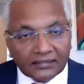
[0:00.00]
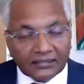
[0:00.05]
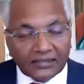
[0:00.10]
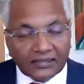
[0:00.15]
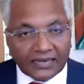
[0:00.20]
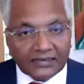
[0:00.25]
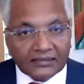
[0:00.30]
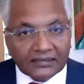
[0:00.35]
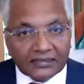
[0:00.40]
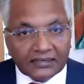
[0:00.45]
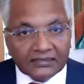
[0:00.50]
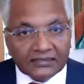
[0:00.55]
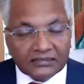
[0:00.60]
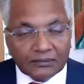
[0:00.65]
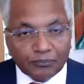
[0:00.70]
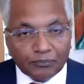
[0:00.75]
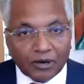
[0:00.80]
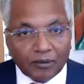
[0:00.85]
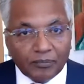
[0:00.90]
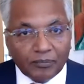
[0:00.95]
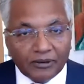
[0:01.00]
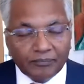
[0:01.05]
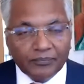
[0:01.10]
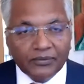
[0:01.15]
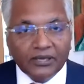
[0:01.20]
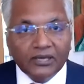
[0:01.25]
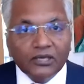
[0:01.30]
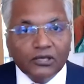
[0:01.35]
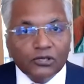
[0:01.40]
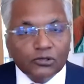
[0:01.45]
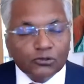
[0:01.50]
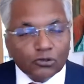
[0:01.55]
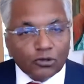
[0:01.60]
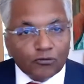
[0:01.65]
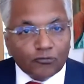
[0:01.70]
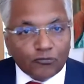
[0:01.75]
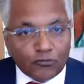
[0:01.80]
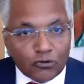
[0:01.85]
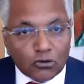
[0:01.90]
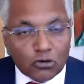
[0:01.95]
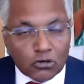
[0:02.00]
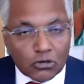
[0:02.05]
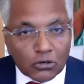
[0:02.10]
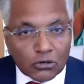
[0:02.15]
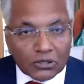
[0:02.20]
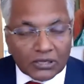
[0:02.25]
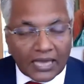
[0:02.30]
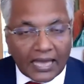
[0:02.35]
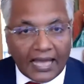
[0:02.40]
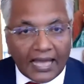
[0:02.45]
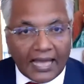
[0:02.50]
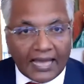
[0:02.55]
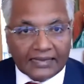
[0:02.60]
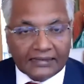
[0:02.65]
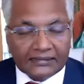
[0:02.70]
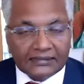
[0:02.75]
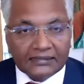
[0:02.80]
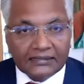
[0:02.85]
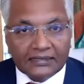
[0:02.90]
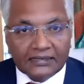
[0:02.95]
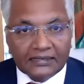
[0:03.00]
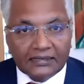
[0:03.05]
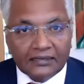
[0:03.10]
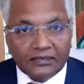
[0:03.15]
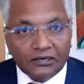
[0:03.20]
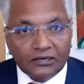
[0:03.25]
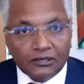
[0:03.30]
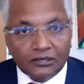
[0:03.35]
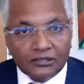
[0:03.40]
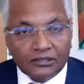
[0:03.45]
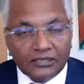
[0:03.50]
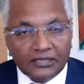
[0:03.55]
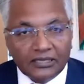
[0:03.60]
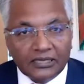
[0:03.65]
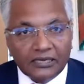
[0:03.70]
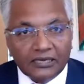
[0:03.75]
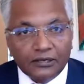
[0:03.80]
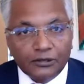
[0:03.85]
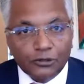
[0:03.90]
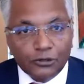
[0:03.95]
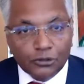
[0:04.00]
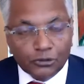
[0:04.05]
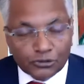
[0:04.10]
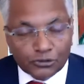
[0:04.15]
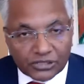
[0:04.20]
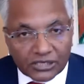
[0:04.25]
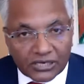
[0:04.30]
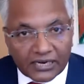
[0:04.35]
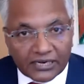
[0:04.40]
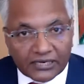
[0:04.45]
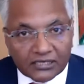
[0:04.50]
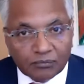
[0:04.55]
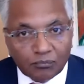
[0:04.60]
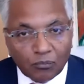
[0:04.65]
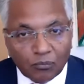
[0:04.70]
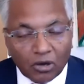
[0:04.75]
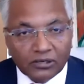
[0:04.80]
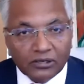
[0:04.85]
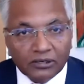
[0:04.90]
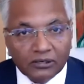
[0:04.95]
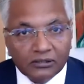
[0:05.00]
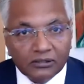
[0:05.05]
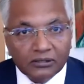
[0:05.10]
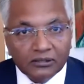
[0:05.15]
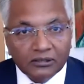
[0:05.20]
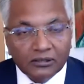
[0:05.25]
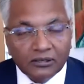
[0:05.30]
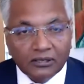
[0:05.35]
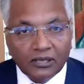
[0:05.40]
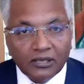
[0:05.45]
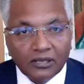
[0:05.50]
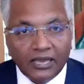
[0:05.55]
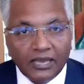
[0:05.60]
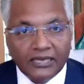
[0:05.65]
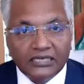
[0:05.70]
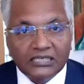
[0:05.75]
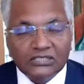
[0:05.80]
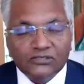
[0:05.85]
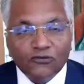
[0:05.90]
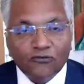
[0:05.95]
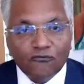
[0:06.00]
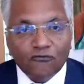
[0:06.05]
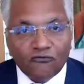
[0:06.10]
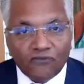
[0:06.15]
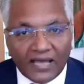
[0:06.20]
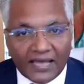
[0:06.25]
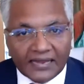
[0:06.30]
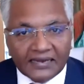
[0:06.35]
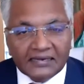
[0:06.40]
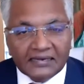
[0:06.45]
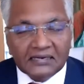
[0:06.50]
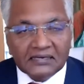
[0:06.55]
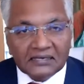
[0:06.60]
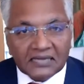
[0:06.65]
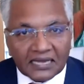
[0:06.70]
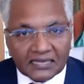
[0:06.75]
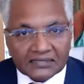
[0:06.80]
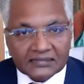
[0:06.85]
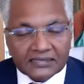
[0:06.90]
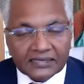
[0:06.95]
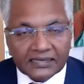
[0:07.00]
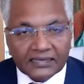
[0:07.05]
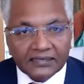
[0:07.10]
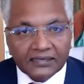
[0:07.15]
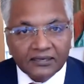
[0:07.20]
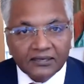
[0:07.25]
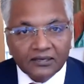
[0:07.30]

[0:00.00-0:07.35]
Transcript: That is the problem. So if you look at the New Zealand model, it is fantastic.